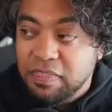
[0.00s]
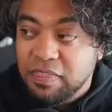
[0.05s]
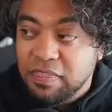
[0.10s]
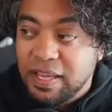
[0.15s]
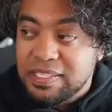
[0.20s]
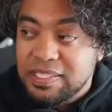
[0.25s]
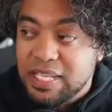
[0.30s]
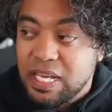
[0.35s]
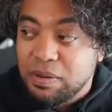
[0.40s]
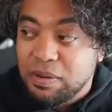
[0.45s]

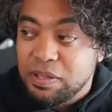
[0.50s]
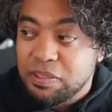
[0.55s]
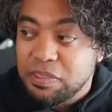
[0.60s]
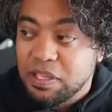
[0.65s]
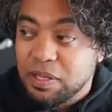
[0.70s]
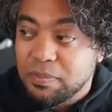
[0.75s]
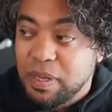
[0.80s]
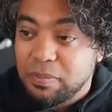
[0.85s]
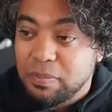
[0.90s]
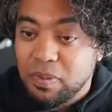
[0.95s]
that's how I
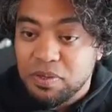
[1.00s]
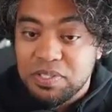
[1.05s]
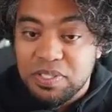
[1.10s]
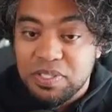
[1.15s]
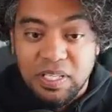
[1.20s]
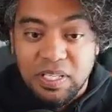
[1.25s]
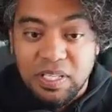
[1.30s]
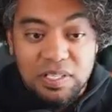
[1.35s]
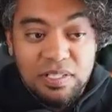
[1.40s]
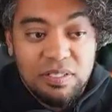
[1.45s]
think about most
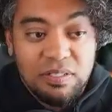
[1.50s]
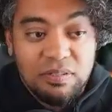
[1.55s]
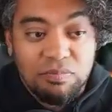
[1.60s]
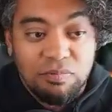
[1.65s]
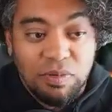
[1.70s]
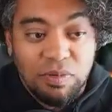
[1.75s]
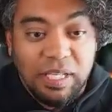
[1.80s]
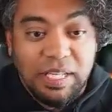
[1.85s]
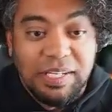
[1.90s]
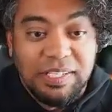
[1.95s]
things
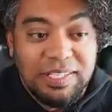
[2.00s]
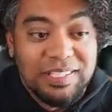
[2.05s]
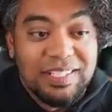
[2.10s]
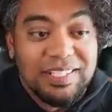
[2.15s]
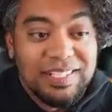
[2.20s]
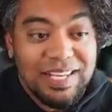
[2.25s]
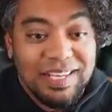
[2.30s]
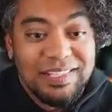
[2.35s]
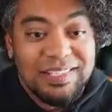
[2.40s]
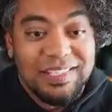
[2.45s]
related to
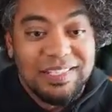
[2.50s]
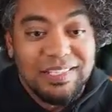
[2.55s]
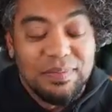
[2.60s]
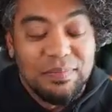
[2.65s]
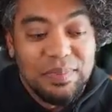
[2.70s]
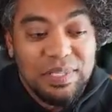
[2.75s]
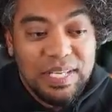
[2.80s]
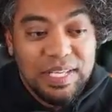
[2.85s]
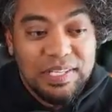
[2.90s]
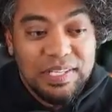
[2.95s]
design
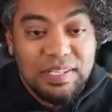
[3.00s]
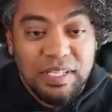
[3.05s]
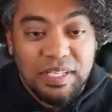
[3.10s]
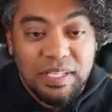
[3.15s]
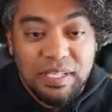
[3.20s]
systems, is